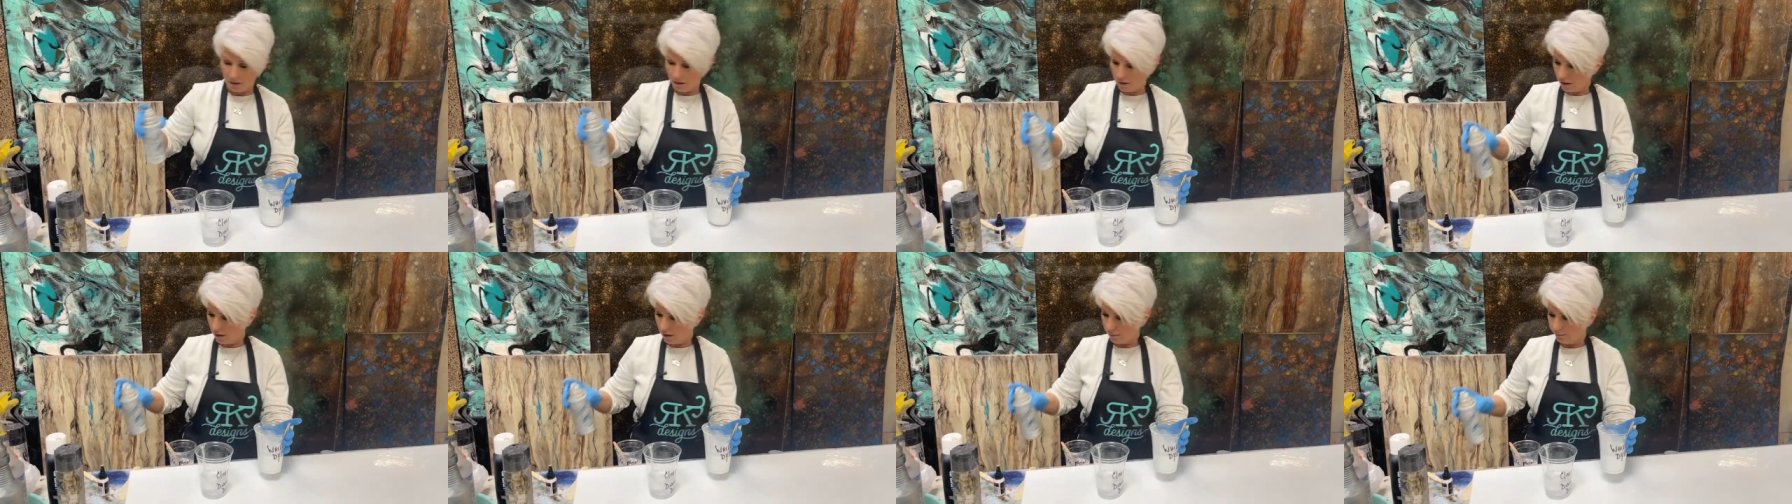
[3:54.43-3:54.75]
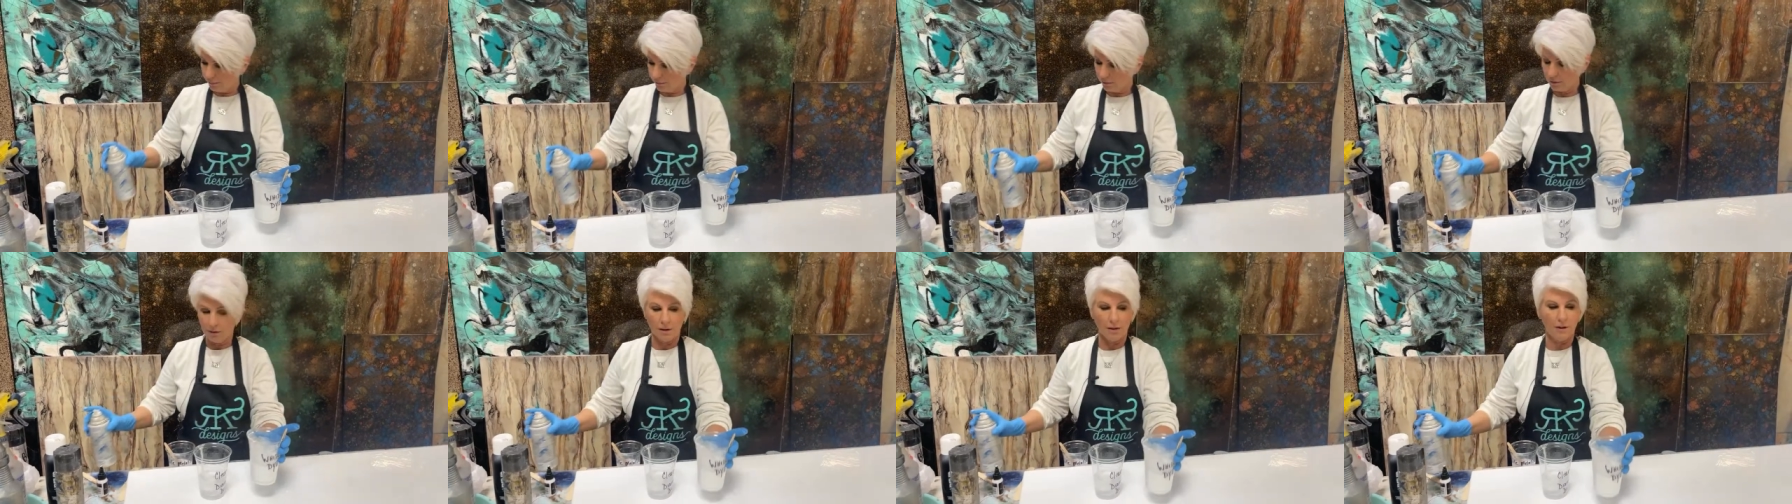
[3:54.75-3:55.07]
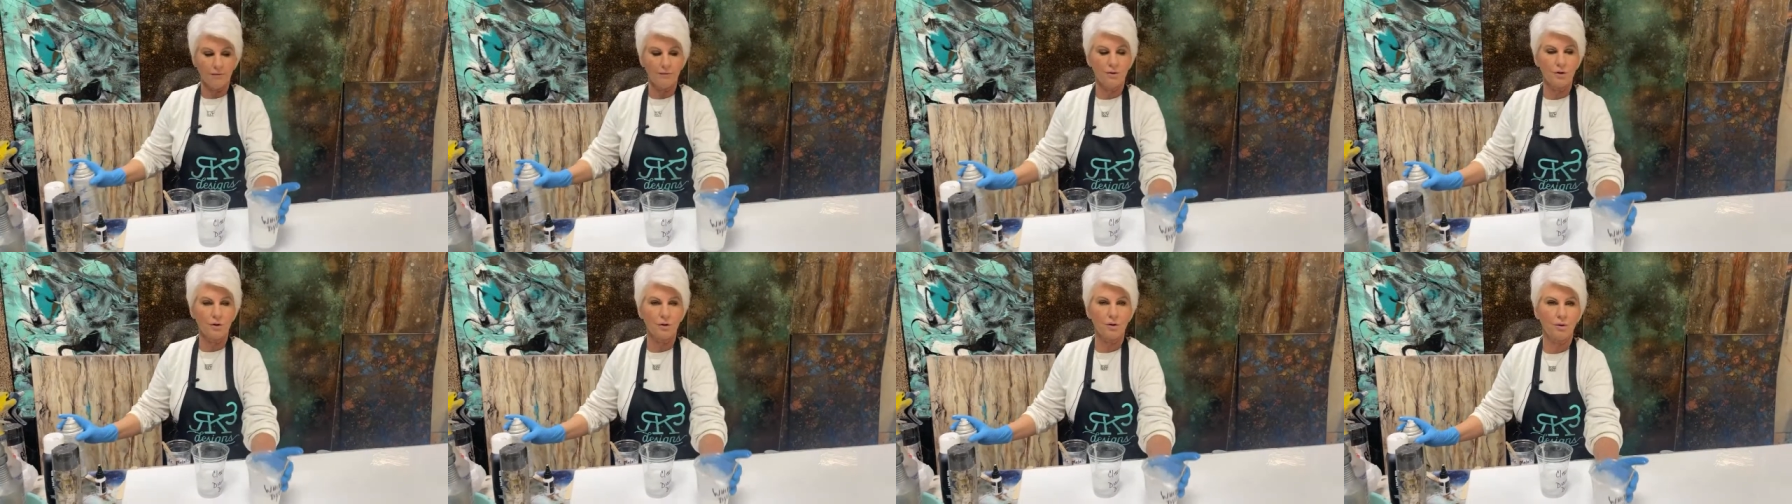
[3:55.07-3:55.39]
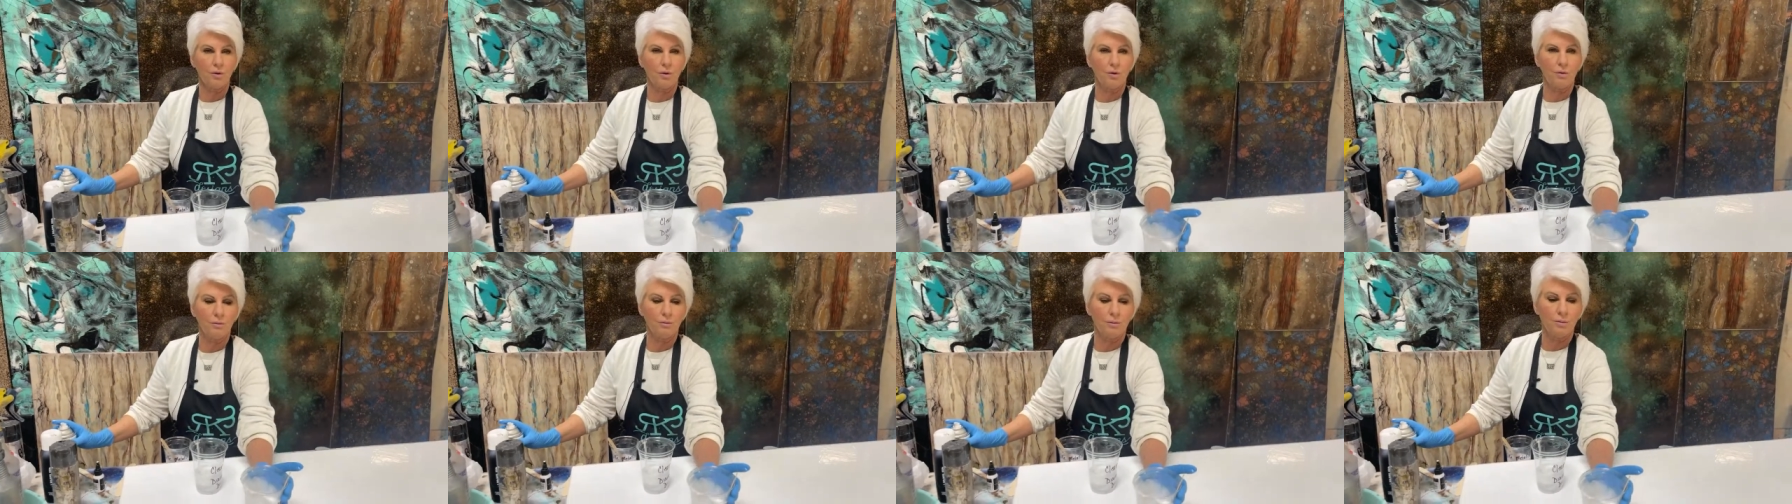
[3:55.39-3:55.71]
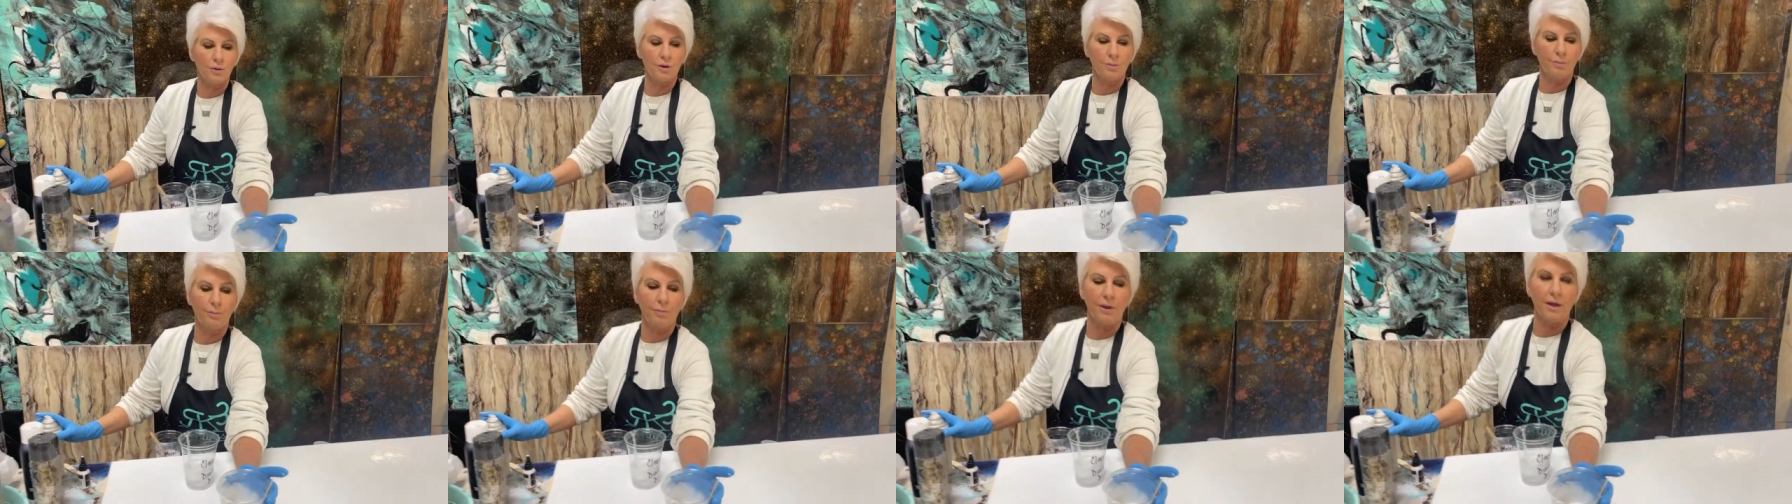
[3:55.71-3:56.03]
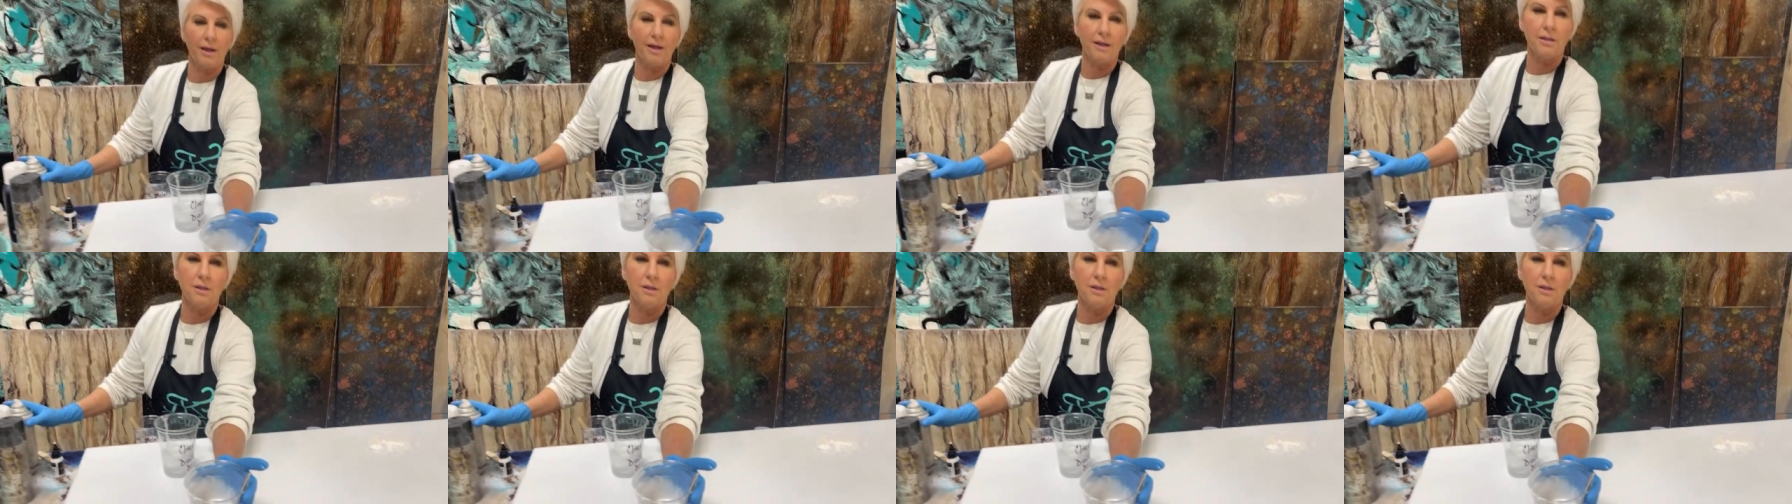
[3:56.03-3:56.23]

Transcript: couple of spray